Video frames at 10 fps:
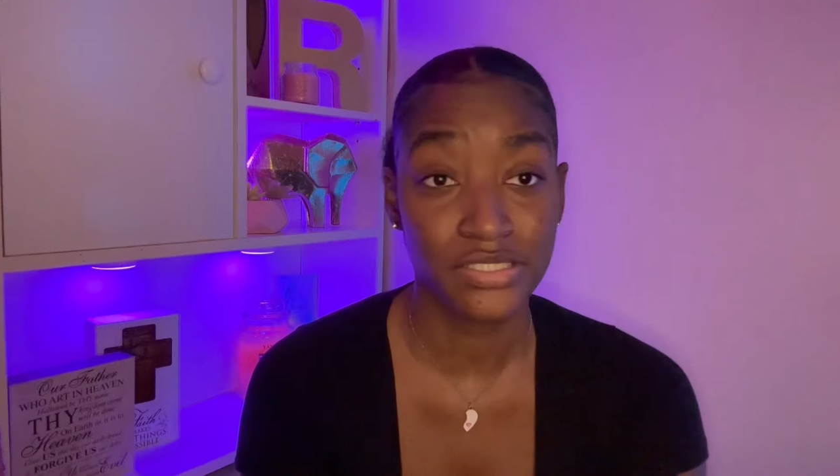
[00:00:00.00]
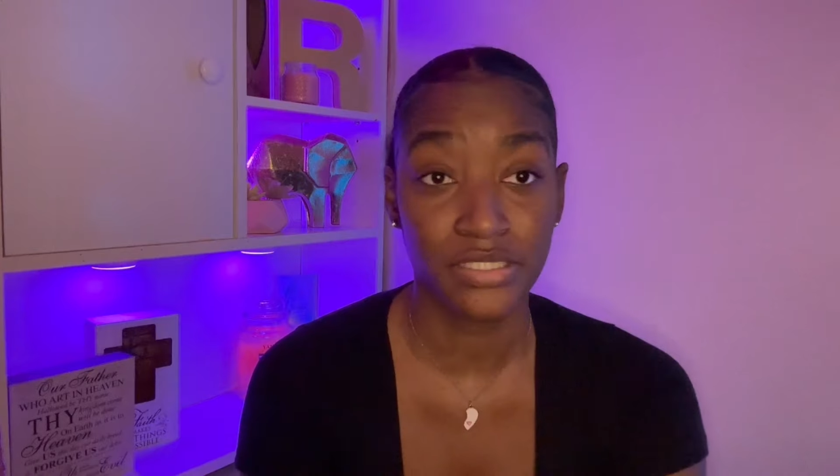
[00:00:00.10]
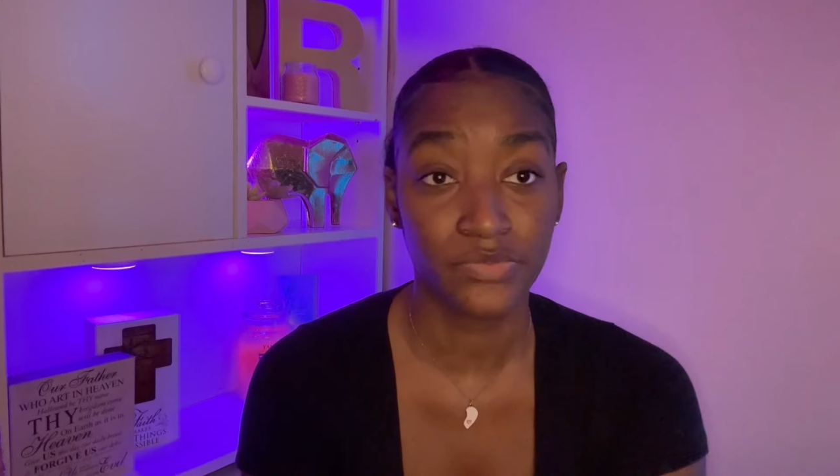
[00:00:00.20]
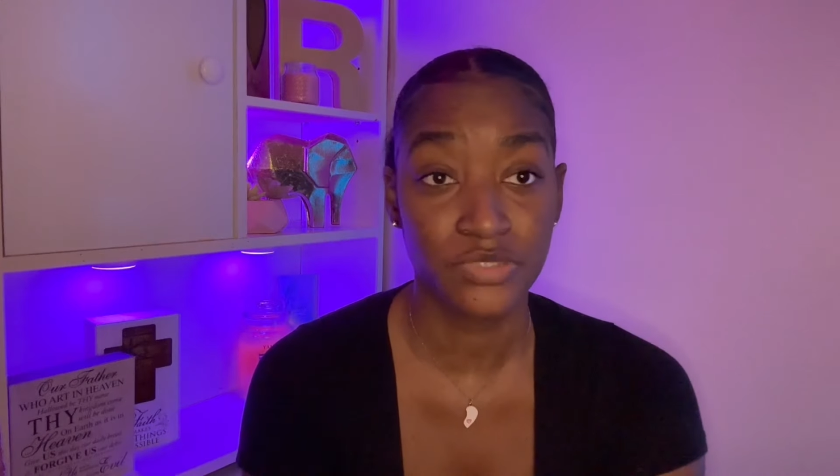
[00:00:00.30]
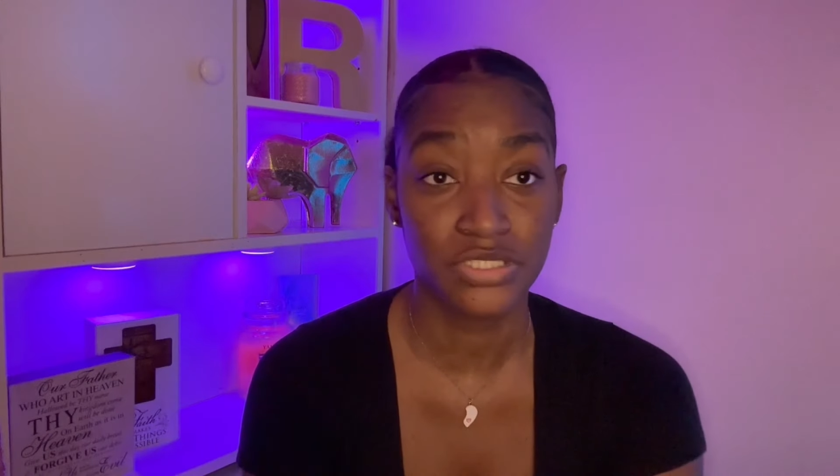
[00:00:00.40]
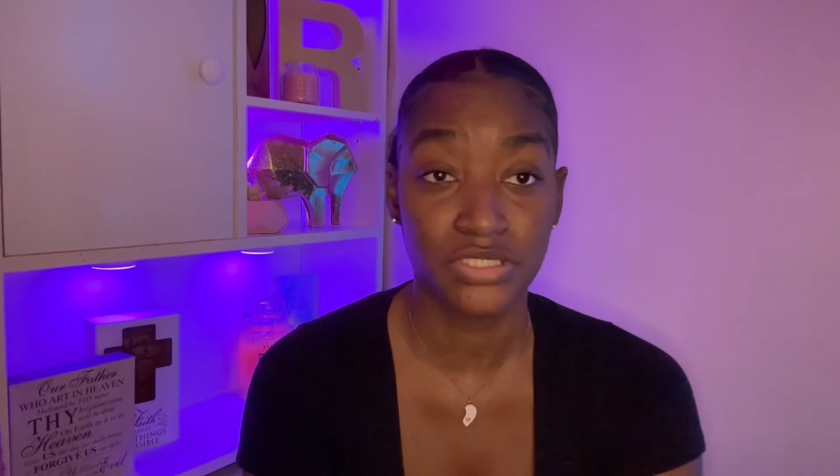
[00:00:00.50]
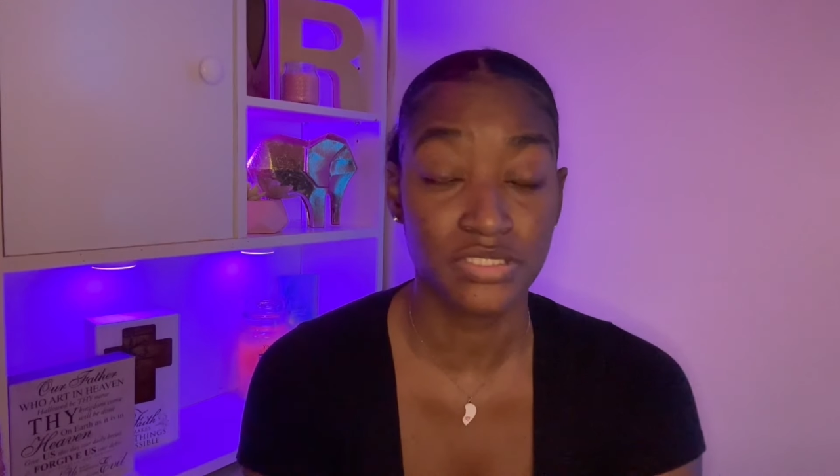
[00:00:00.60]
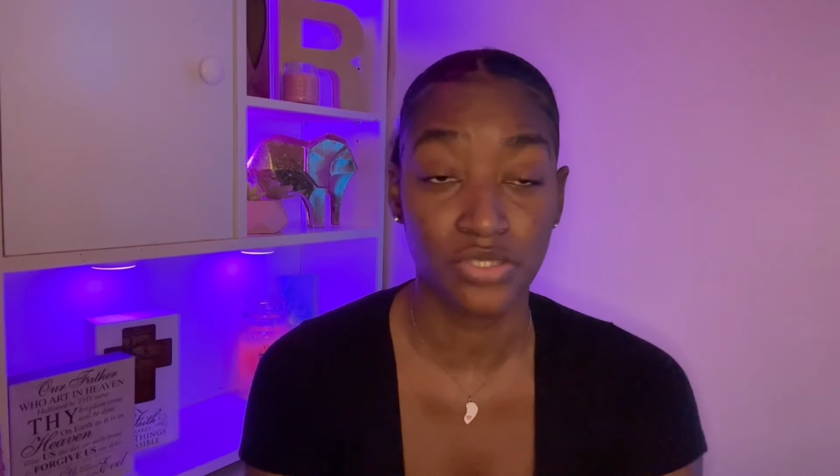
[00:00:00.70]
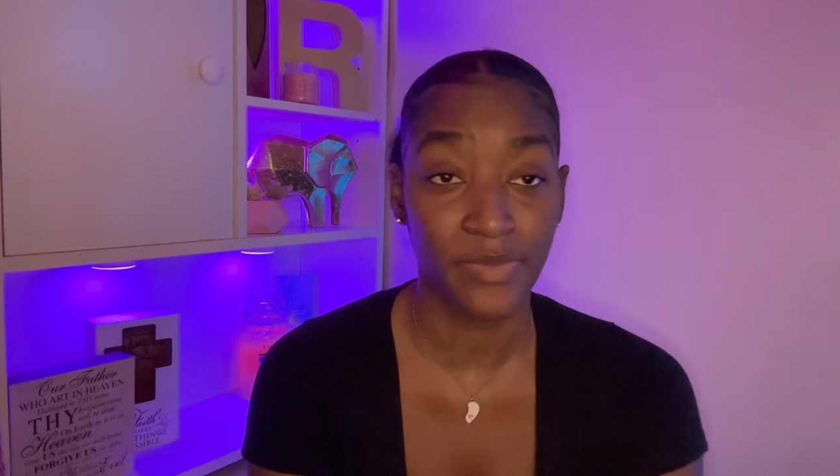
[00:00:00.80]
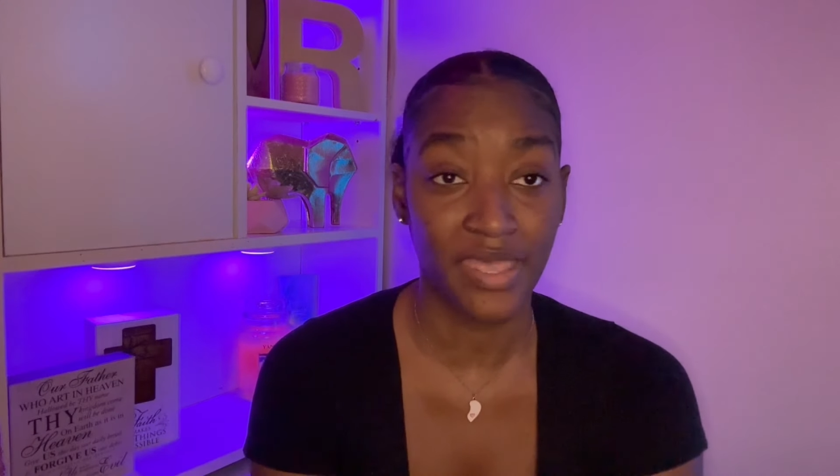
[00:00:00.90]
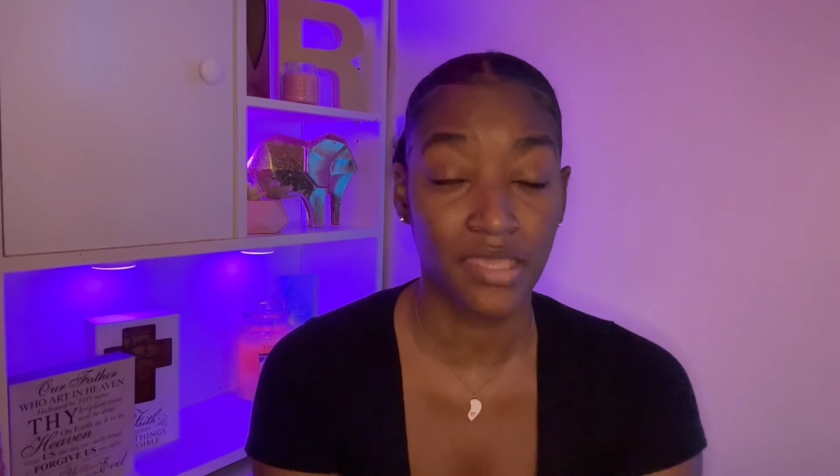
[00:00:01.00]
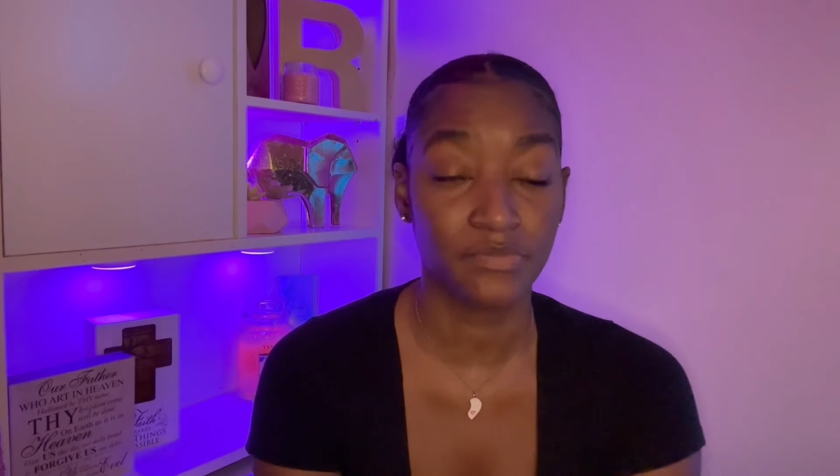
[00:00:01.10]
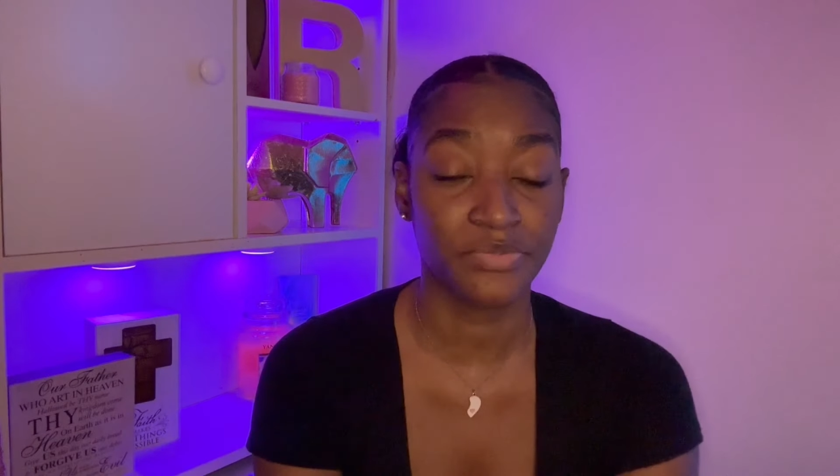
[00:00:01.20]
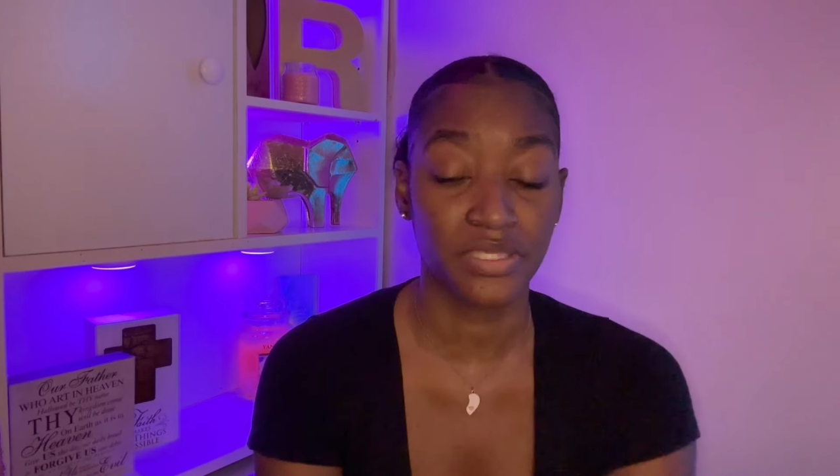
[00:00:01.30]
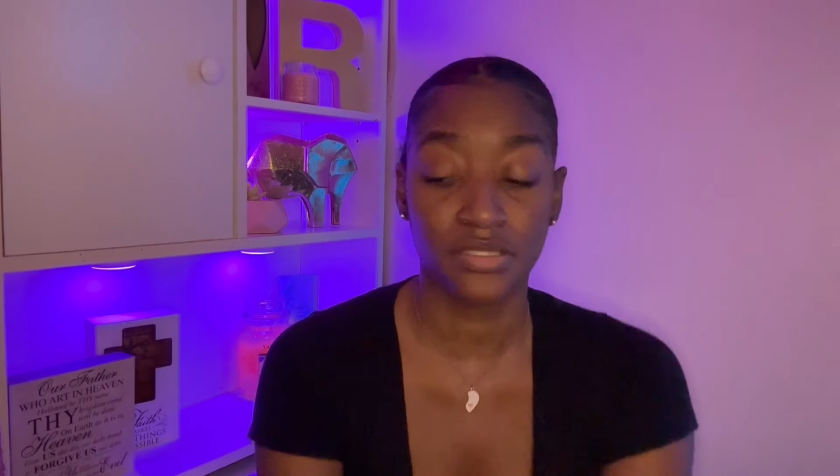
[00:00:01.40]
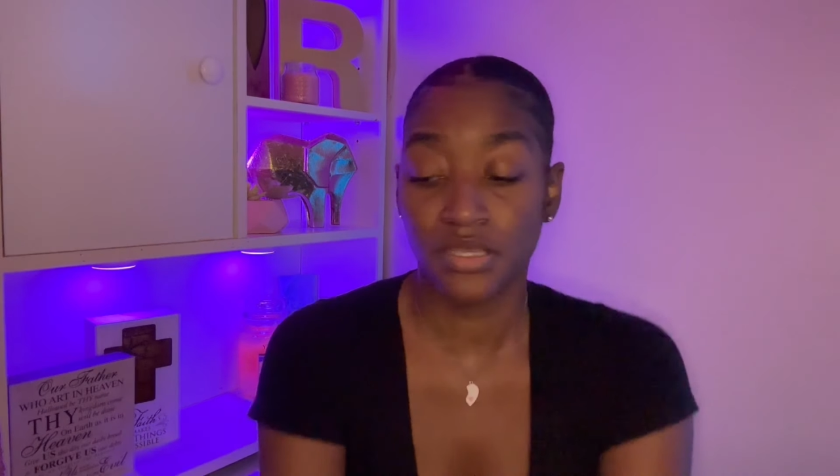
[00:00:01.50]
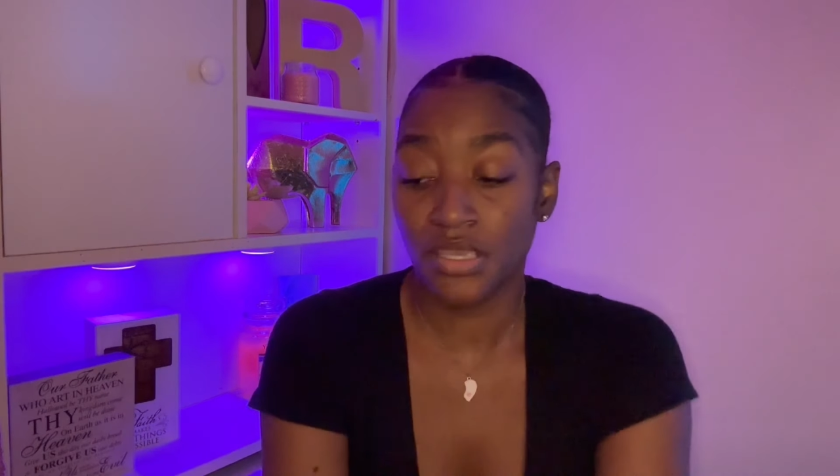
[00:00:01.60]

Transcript: and it was just so bad, but